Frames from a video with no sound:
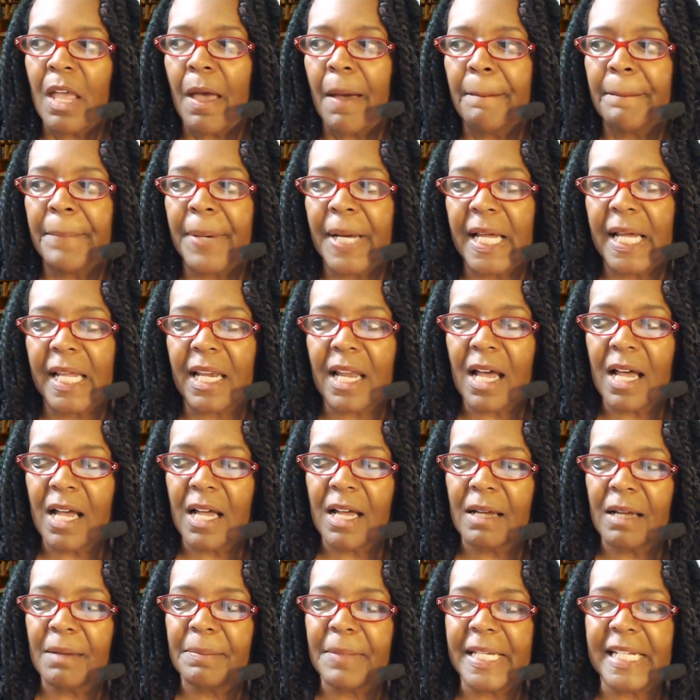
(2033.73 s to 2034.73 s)
But
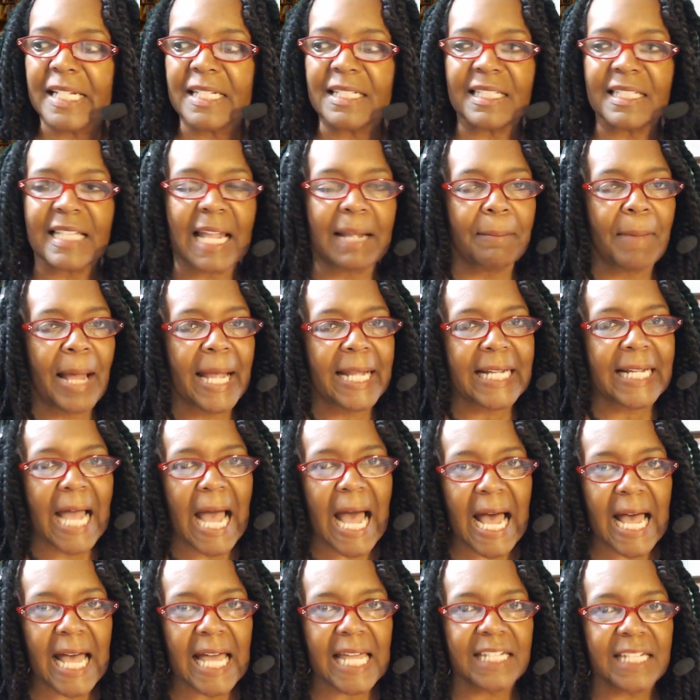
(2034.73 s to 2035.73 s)
um, it's like, my
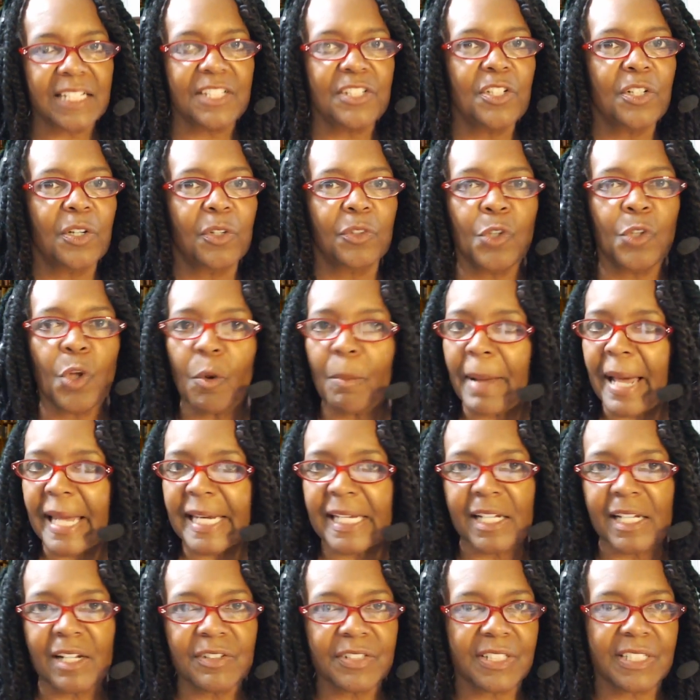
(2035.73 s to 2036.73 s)
God, you know,
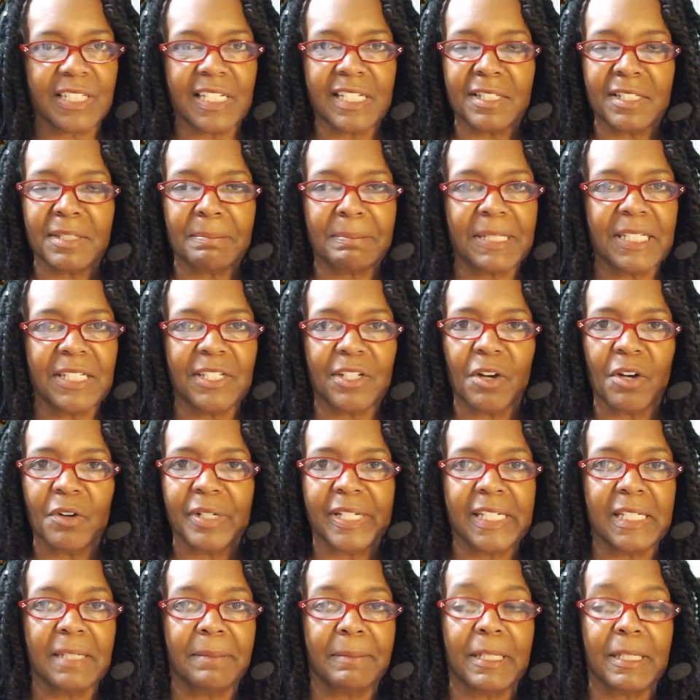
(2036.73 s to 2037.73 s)
nobody else needs to be your
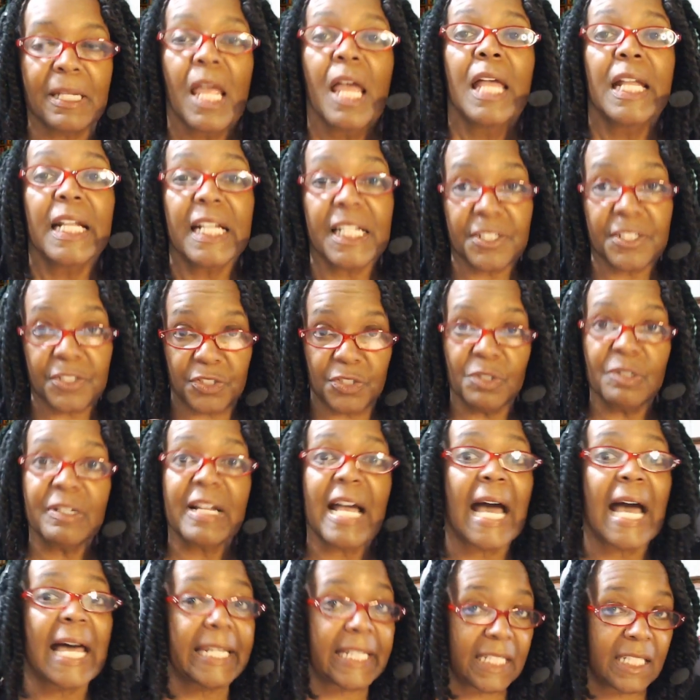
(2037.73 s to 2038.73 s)
enemy because you
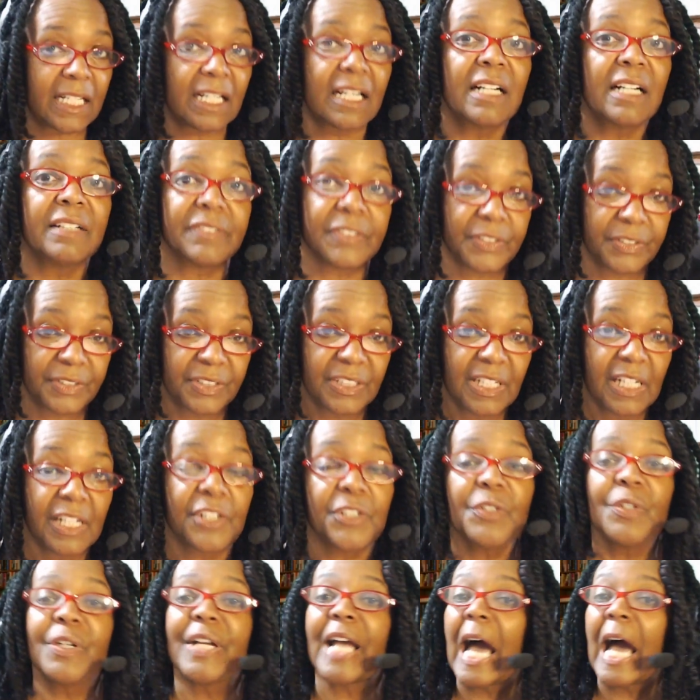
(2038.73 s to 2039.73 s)
got it covered.
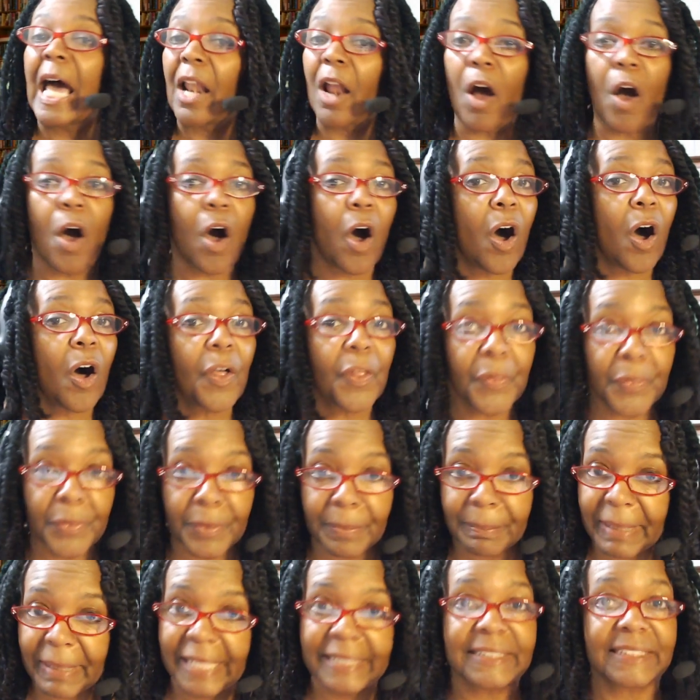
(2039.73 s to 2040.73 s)
You got all
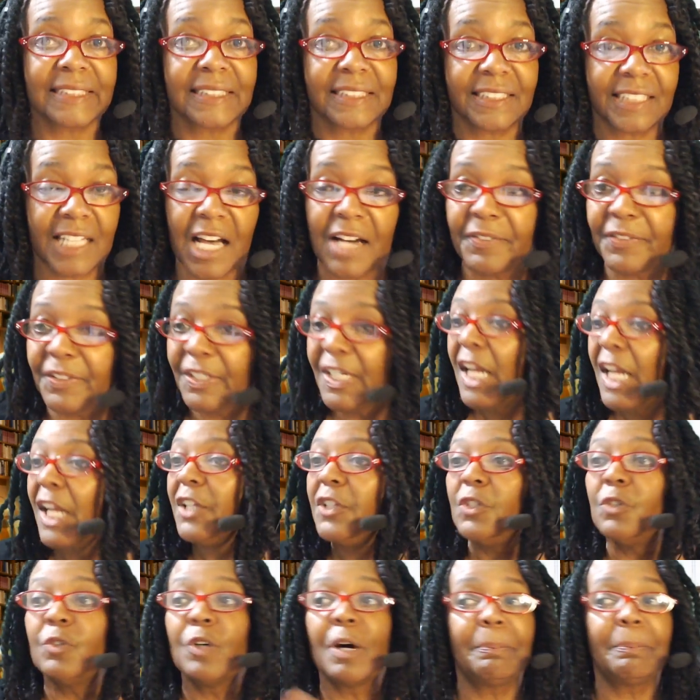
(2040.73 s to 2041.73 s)
the bases covered.
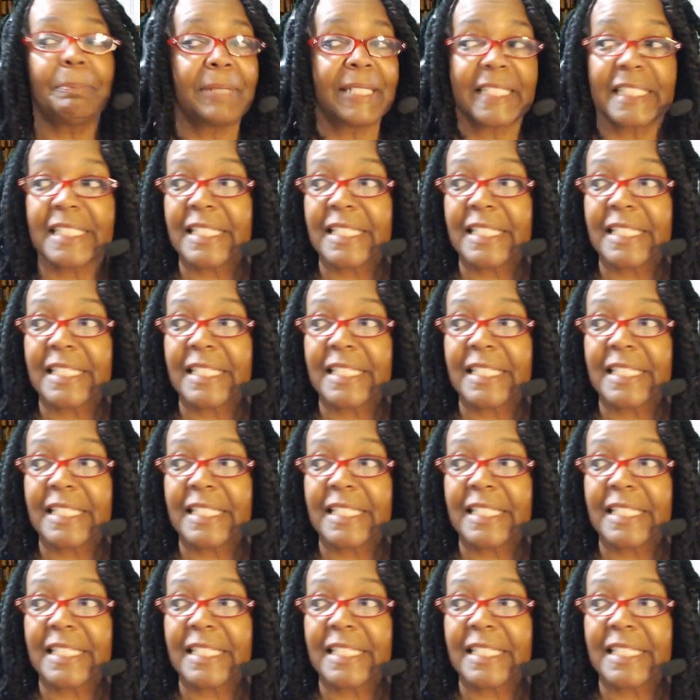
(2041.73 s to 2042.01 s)
You up in the